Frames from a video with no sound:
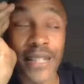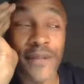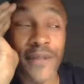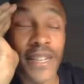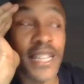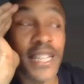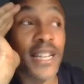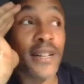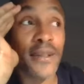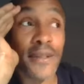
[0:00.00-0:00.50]

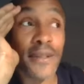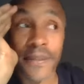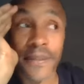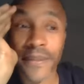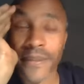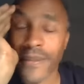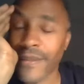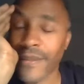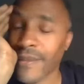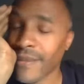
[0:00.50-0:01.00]

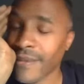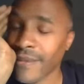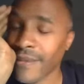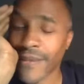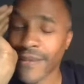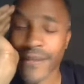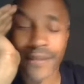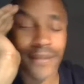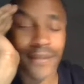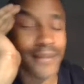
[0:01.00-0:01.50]
those,
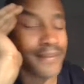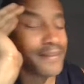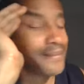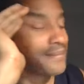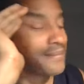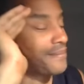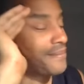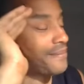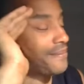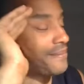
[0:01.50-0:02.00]

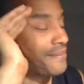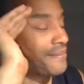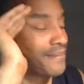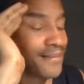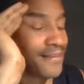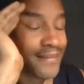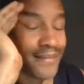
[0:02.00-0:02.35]
that's why we're